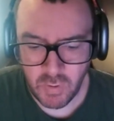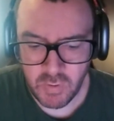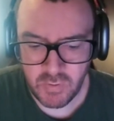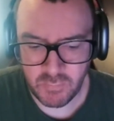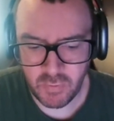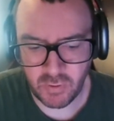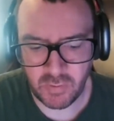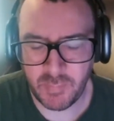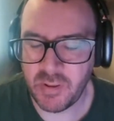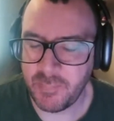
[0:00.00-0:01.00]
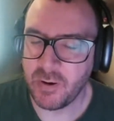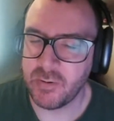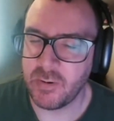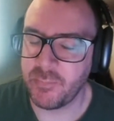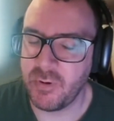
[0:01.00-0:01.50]
you're talking about the power
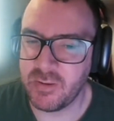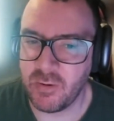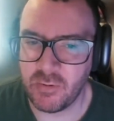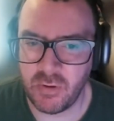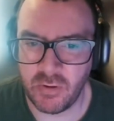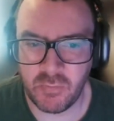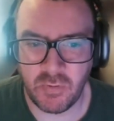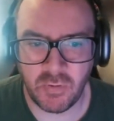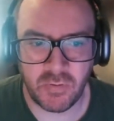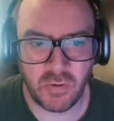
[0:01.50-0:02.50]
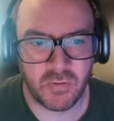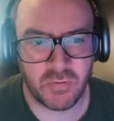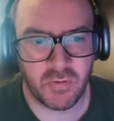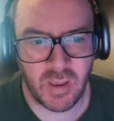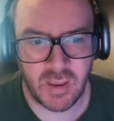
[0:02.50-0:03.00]
upgrade there.
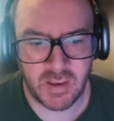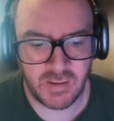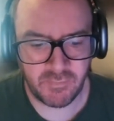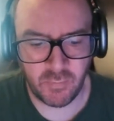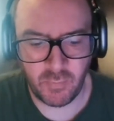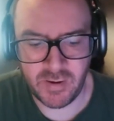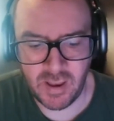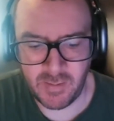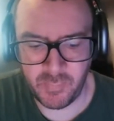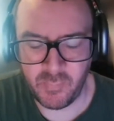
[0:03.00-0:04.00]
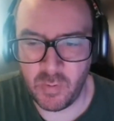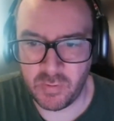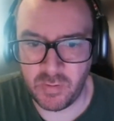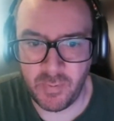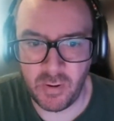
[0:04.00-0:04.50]
Just give us a recap of what
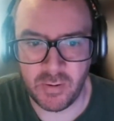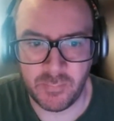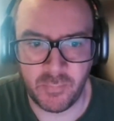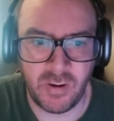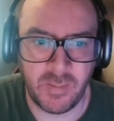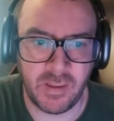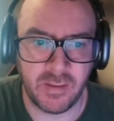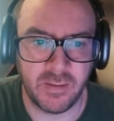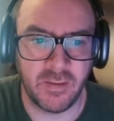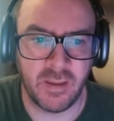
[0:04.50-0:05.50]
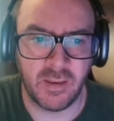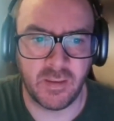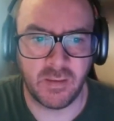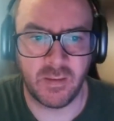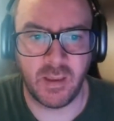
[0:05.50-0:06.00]
the power upgrade is
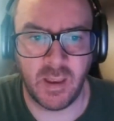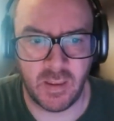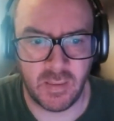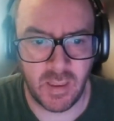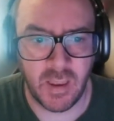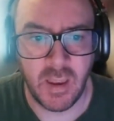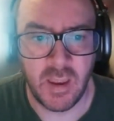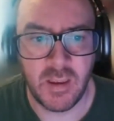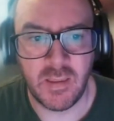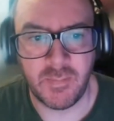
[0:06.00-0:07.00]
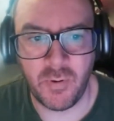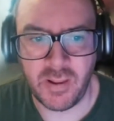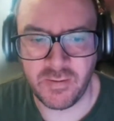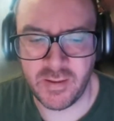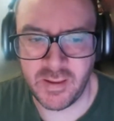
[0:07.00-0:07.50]
and the
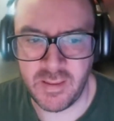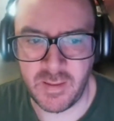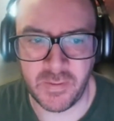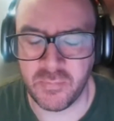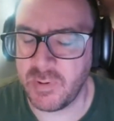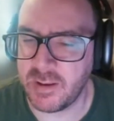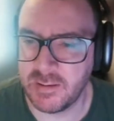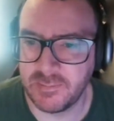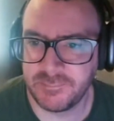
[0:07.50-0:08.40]
pricing in that as well.